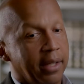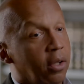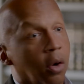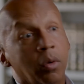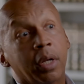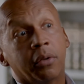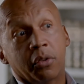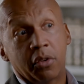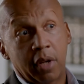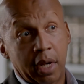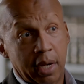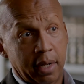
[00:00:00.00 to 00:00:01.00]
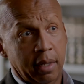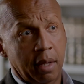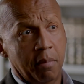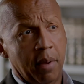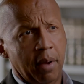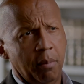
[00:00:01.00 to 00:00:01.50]
don't understand
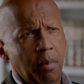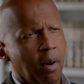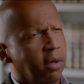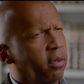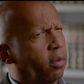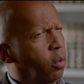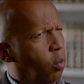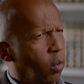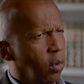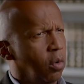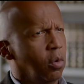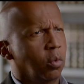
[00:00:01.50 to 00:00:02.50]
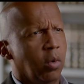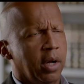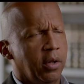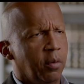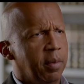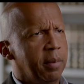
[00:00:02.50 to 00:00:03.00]
about parts of the world where I
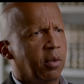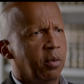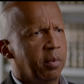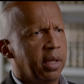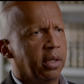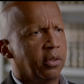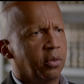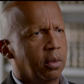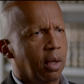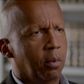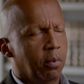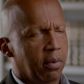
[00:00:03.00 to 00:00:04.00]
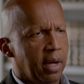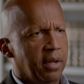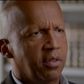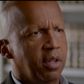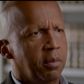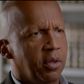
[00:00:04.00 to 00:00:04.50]
know people are being
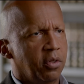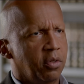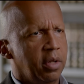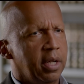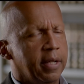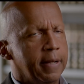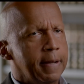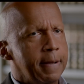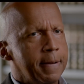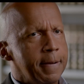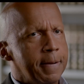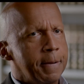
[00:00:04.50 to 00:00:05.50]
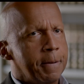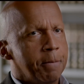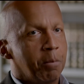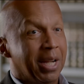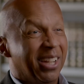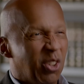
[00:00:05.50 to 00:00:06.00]
oppressed and mistreated.
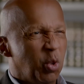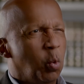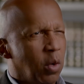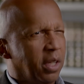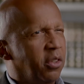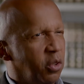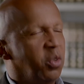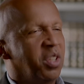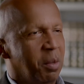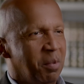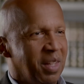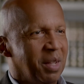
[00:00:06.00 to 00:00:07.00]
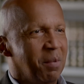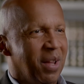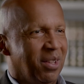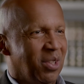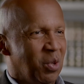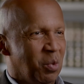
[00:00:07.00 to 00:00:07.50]
But I do want to do something
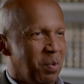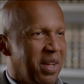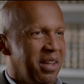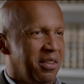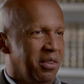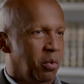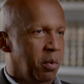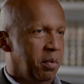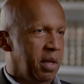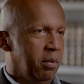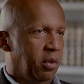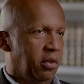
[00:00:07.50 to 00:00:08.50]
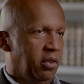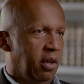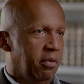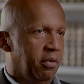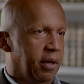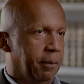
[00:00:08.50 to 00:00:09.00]
about those places where people are
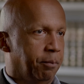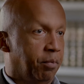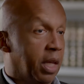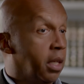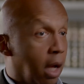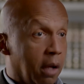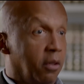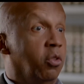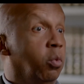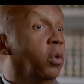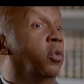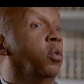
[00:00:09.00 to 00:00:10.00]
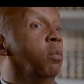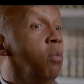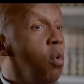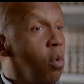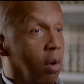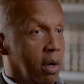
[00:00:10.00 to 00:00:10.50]
suffering. And others will do
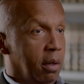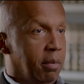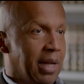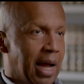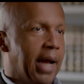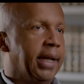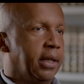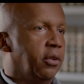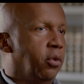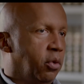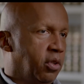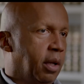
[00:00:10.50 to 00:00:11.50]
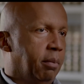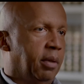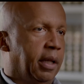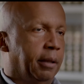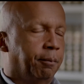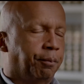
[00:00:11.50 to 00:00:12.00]
more, but I can do
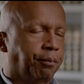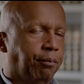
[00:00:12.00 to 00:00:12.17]
something.